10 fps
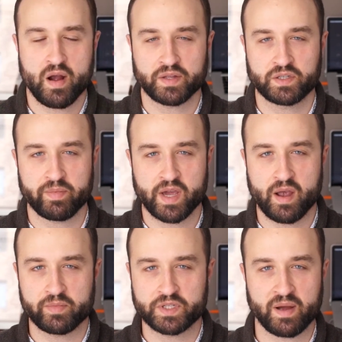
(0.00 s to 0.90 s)
right, so my
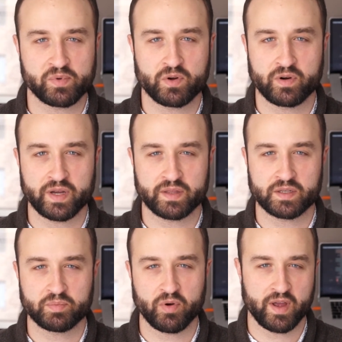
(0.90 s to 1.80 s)
camera stopped recording at
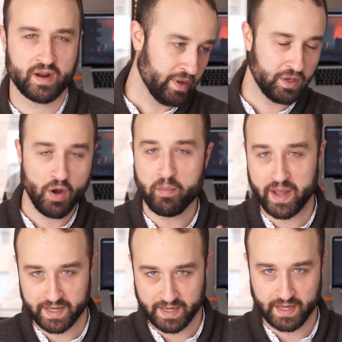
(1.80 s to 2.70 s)
this point, but no
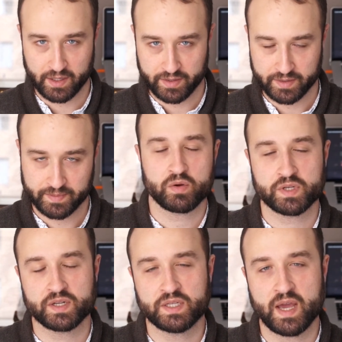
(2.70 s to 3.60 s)
big deal. What I was
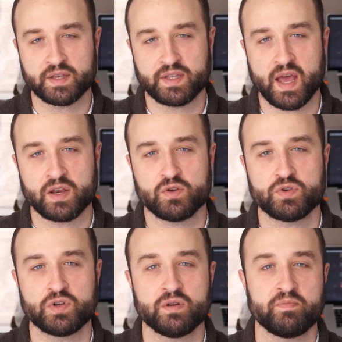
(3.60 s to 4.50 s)
gonna say is that you
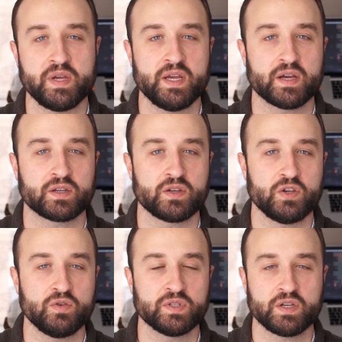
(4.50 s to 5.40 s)
shouldn't be
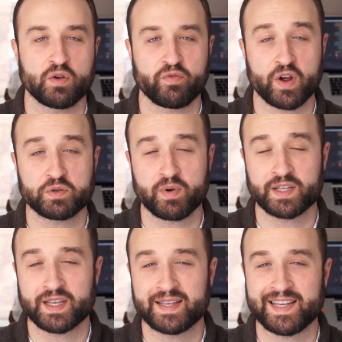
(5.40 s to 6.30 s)
using your French
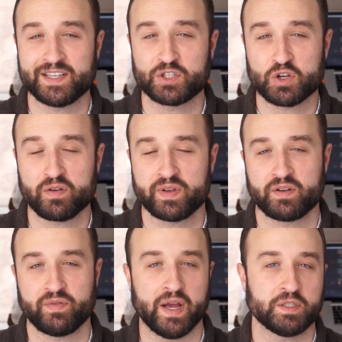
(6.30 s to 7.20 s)
press as a serving
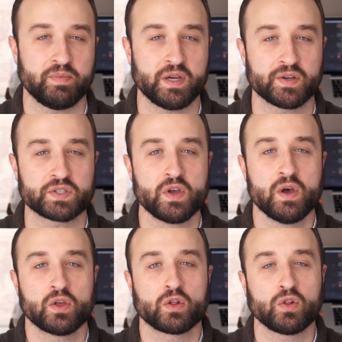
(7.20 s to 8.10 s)
device because
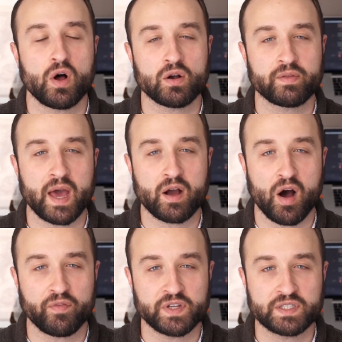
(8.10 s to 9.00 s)
the longer that
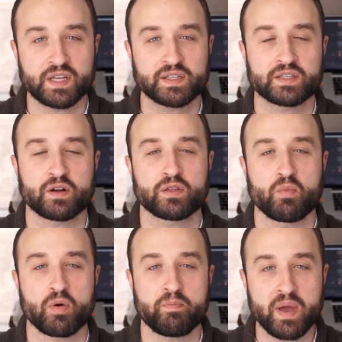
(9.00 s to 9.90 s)
coffee sits there, the
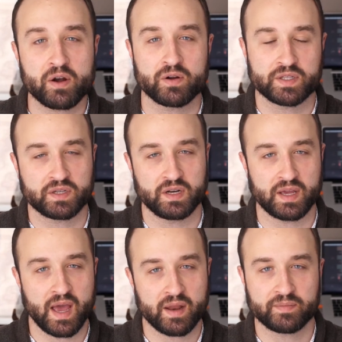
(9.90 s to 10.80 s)
more bitter it's gonna
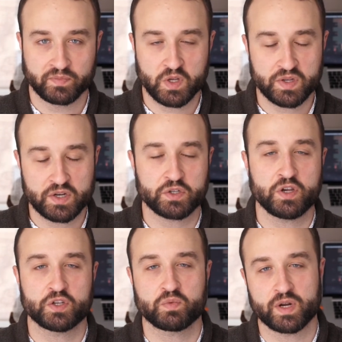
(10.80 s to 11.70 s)
get. So essentially
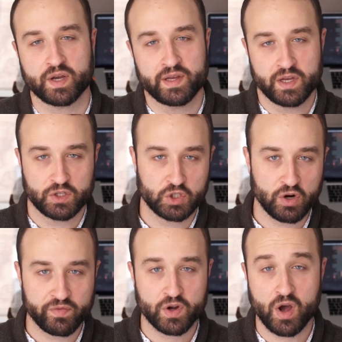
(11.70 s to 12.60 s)
you just wanna
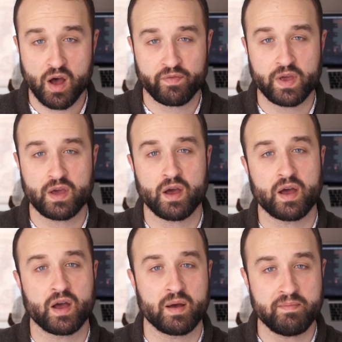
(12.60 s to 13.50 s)
serve your coffee
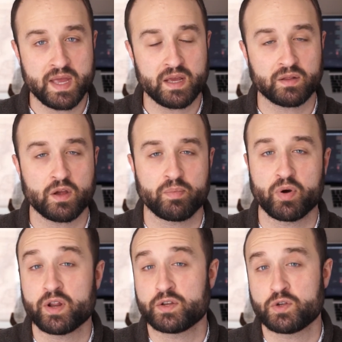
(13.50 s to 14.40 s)
immediately or
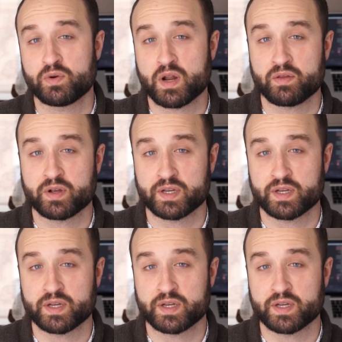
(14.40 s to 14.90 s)
put it into another